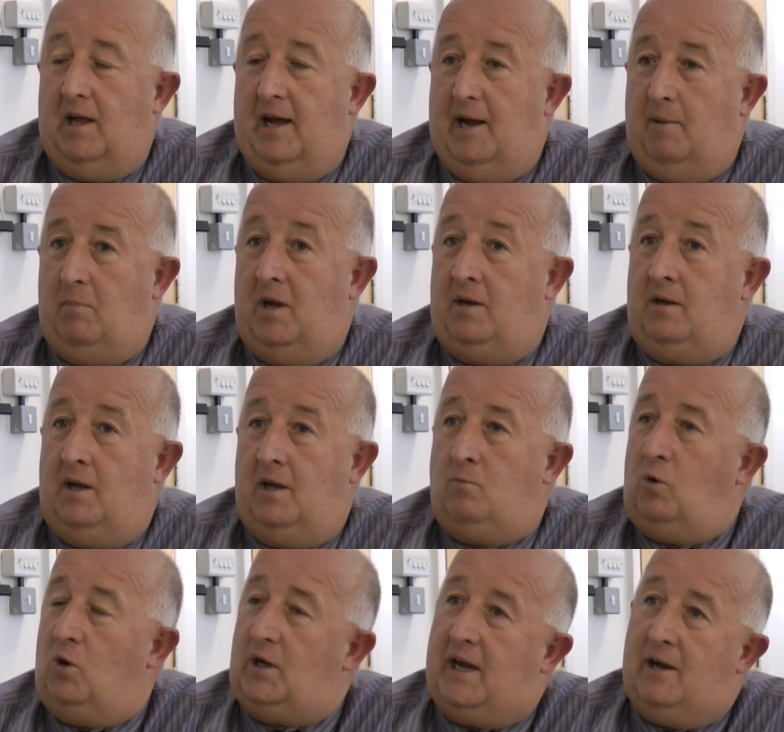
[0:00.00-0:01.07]

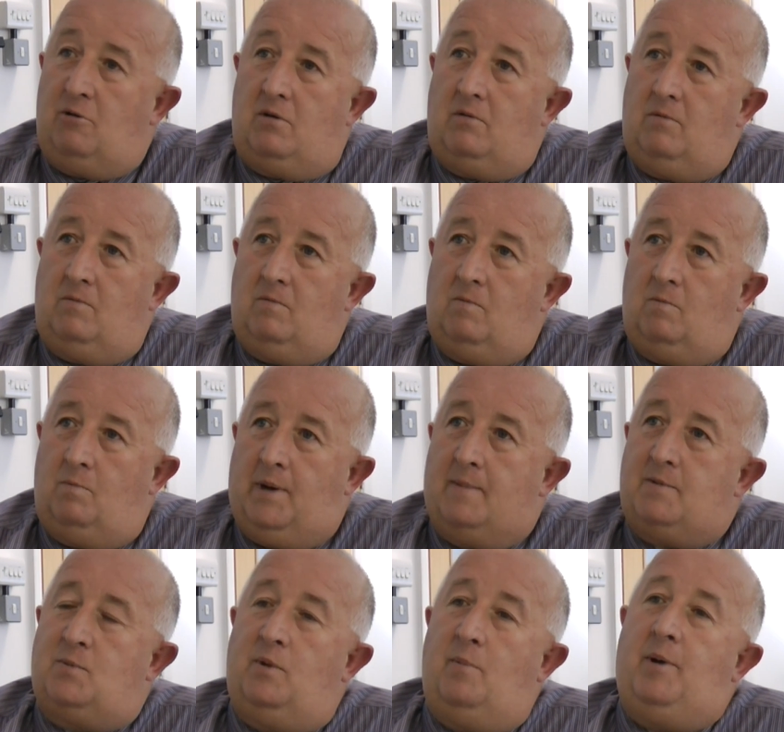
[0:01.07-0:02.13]
and work out,
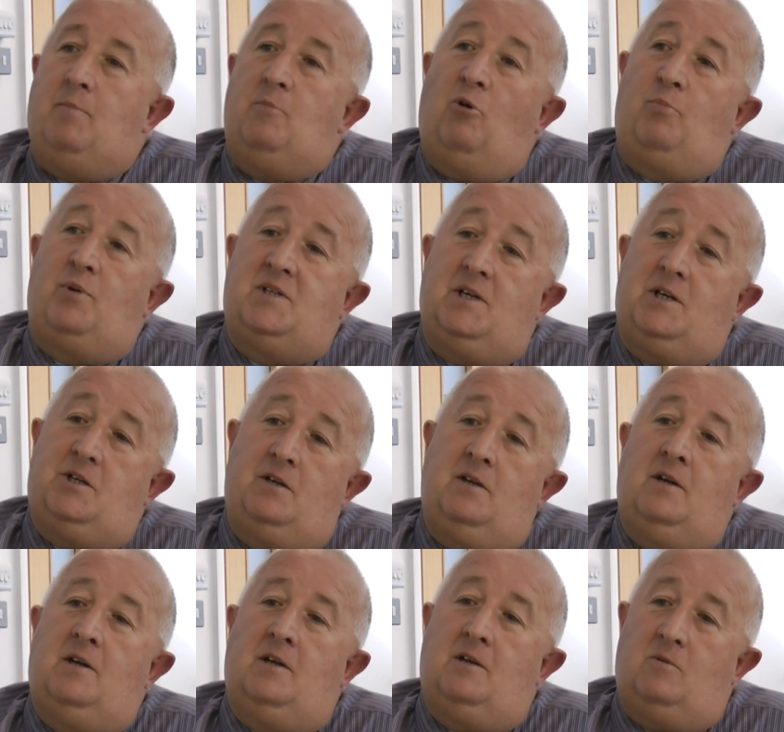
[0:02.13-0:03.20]
perhaps with a bit more
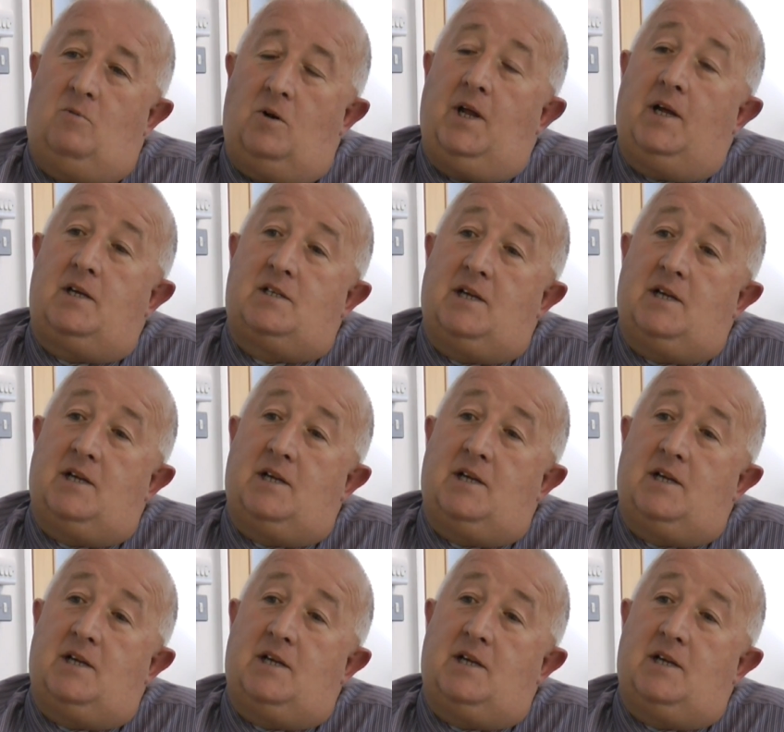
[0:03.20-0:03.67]
precision, what